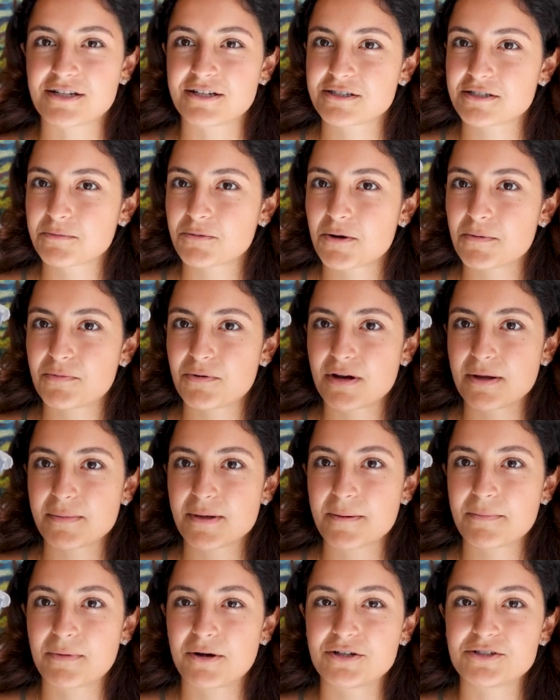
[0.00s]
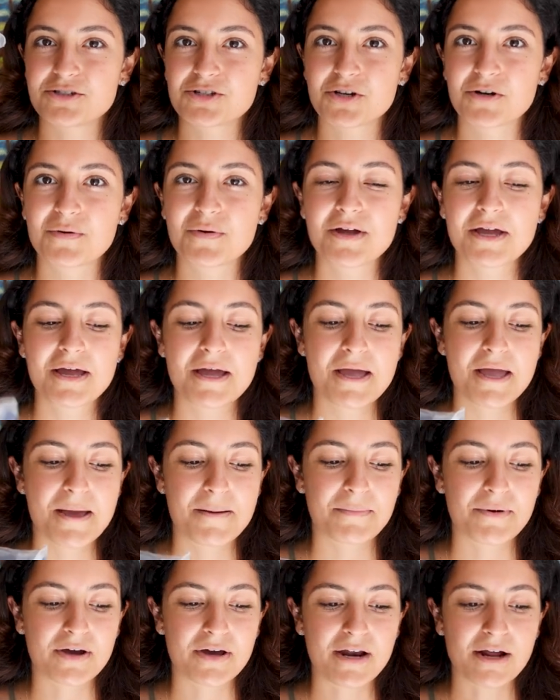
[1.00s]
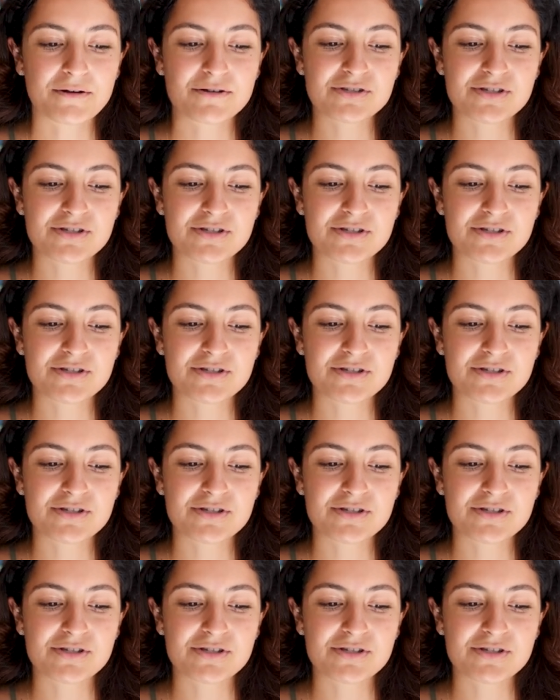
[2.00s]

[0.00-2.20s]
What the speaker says: It is a more premium poncho, but I